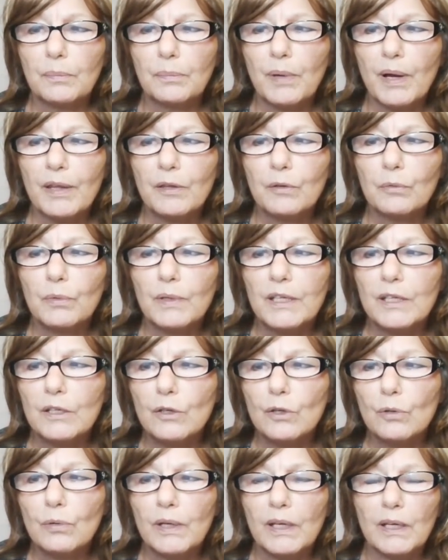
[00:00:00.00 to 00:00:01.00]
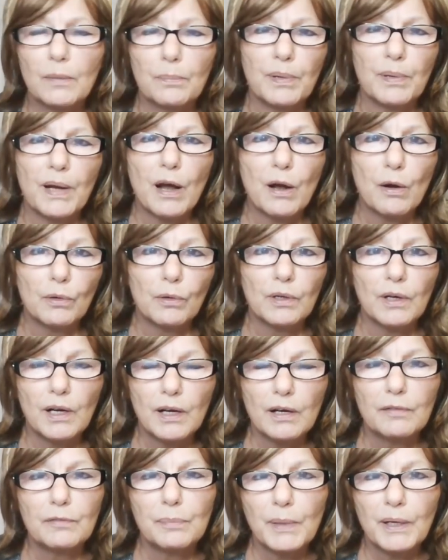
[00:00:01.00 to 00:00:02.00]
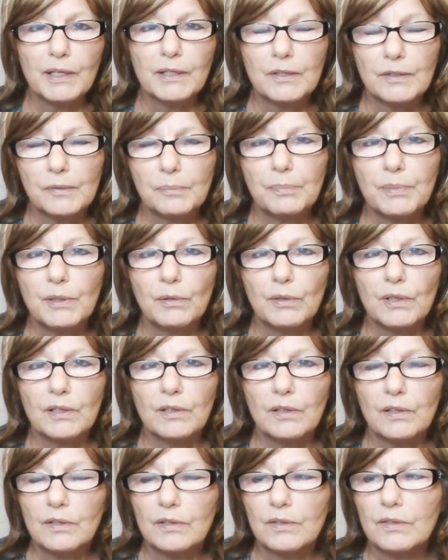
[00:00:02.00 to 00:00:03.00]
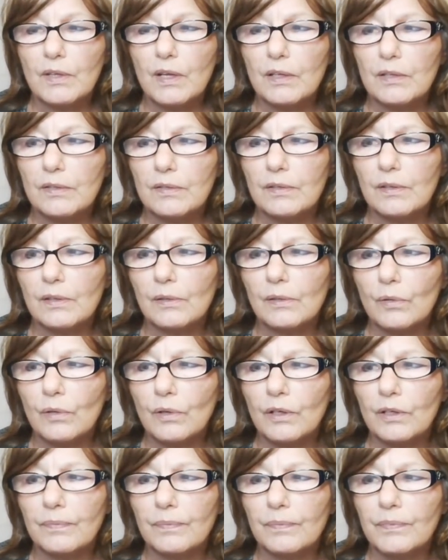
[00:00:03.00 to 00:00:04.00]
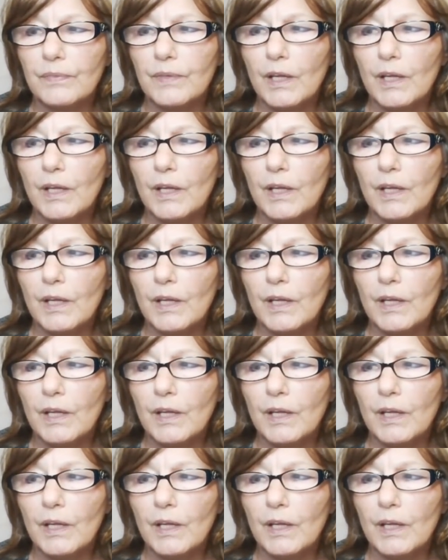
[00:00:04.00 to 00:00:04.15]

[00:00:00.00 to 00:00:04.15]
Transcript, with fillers: by the renewing power of my Spirit, says the Lord.